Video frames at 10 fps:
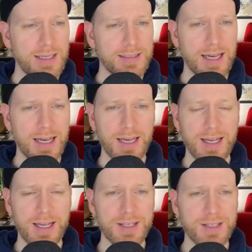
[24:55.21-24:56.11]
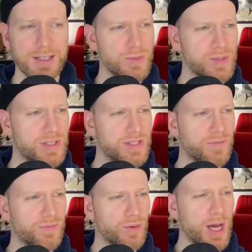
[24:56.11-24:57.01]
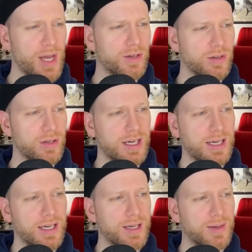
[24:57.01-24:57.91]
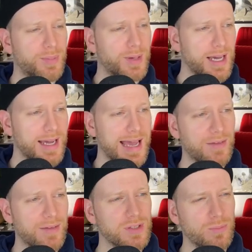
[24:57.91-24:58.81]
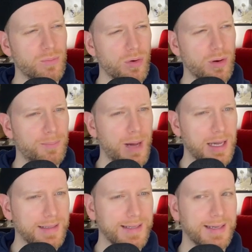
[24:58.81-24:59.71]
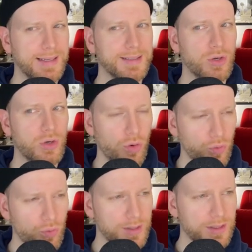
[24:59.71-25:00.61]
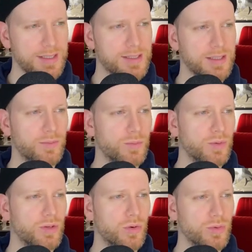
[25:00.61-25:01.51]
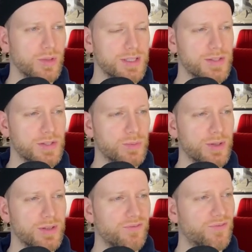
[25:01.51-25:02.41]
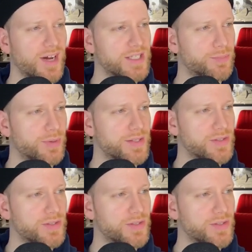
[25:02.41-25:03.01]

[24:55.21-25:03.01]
Yeah, and this was this is it for Mondo, um, but I have some more Bottleneck co-releases co-releases with Vice Press.